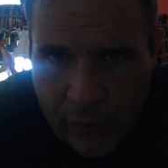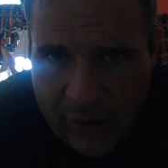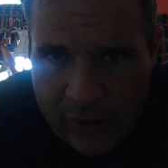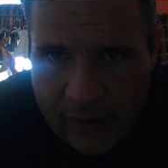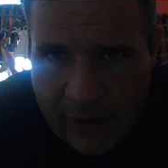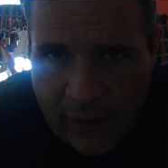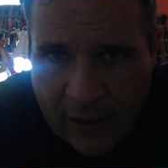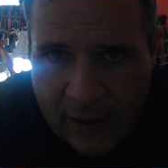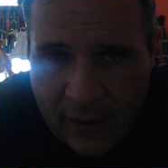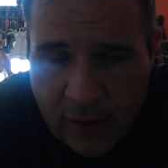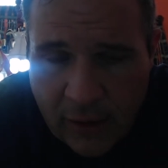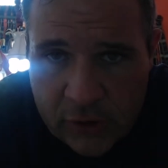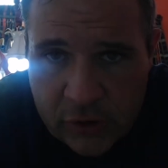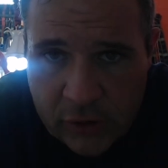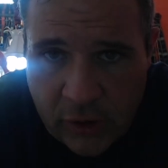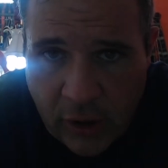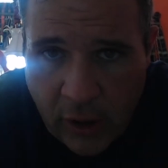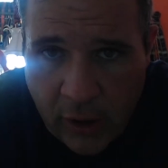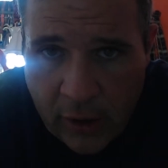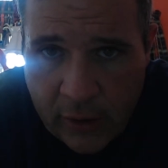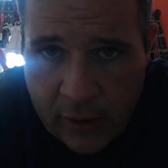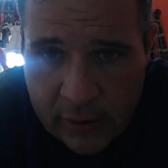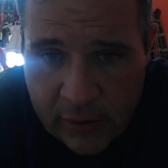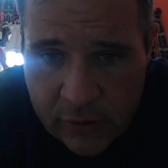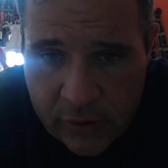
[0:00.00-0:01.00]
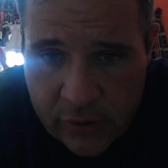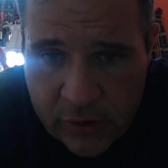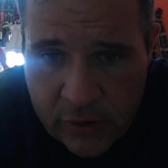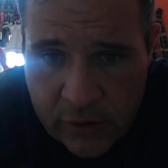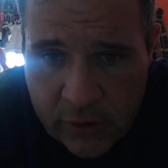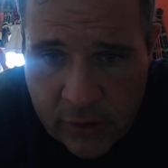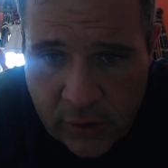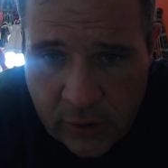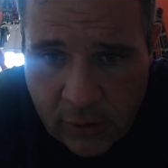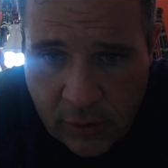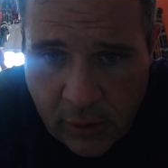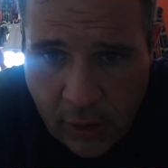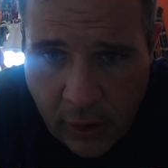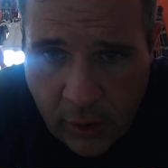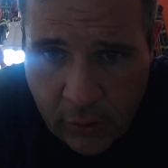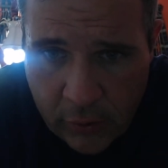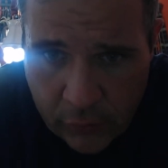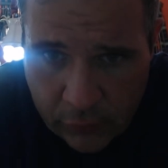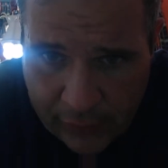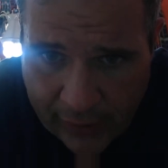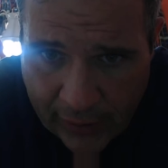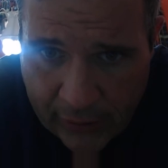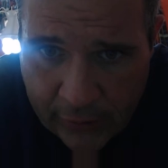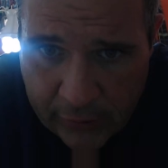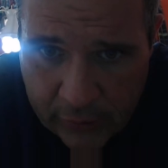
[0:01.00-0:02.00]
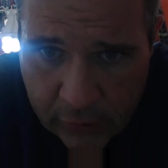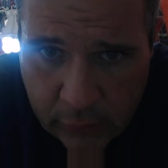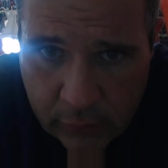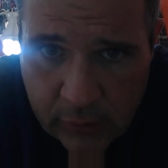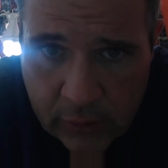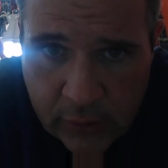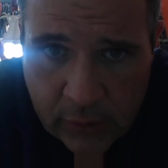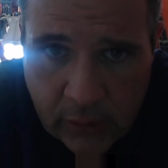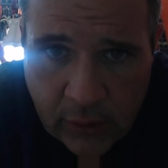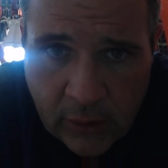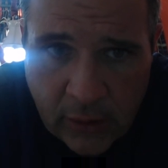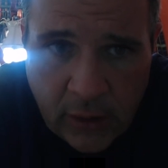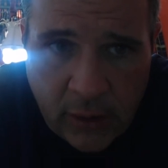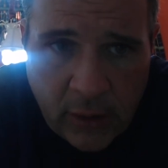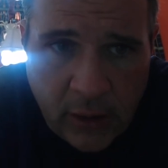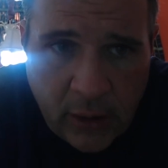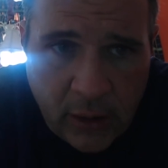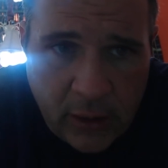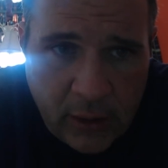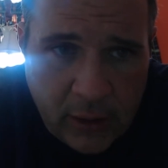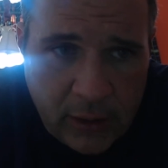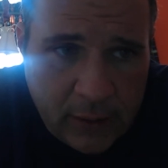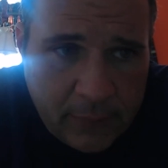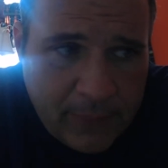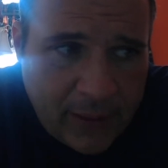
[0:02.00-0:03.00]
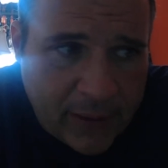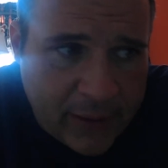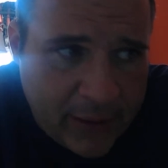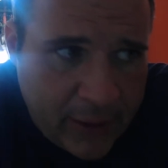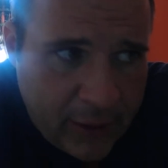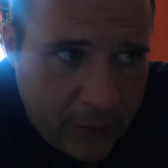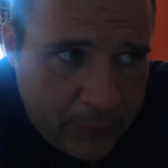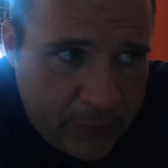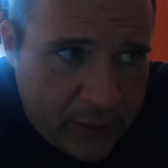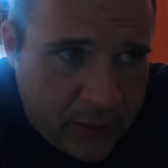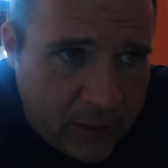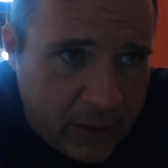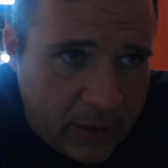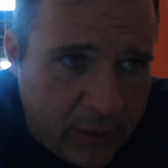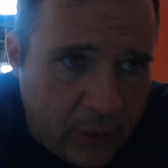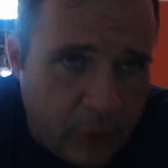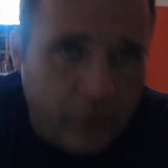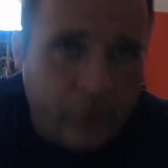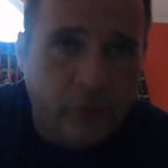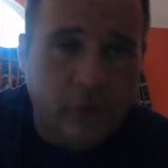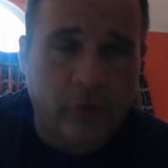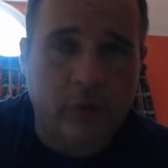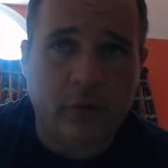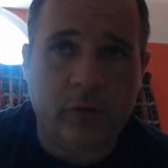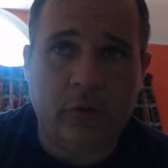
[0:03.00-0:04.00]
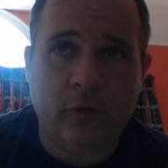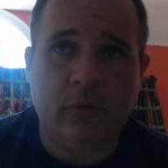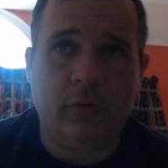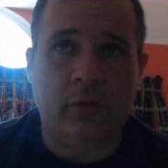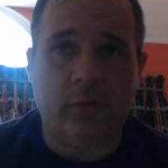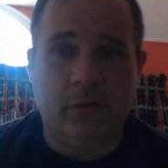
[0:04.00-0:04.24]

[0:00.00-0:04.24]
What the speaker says: think our stock is undervalued. A company can go through,